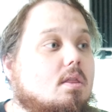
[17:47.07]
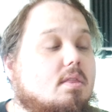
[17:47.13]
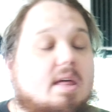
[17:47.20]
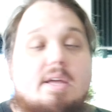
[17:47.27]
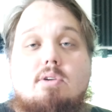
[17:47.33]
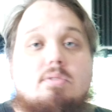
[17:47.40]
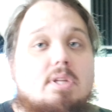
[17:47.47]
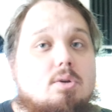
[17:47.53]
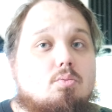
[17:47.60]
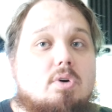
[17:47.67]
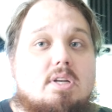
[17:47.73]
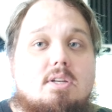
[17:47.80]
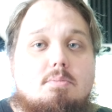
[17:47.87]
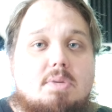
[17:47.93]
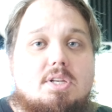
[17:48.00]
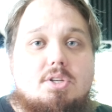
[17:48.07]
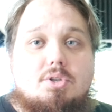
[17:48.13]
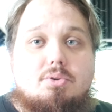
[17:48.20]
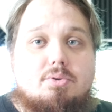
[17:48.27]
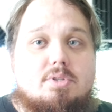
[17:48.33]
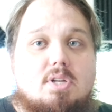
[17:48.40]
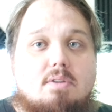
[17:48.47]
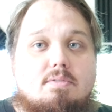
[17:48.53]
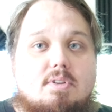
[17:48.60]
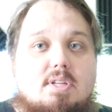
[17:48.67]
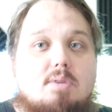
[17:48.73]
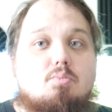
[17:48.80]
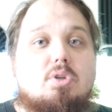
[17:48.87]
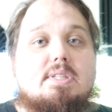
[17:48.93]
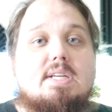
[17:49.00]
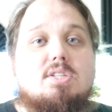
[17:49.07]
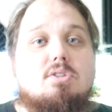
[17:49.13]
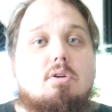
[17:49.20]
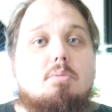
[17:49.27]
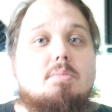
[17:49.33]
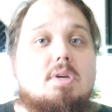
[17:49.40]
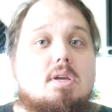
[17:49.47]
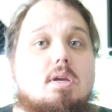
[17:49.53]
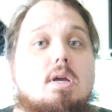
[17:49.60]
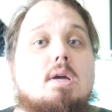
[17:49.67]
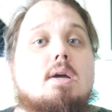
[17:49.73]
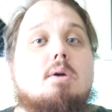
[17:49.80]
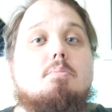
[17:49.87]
they only wanted me to do stuff for them when they saw me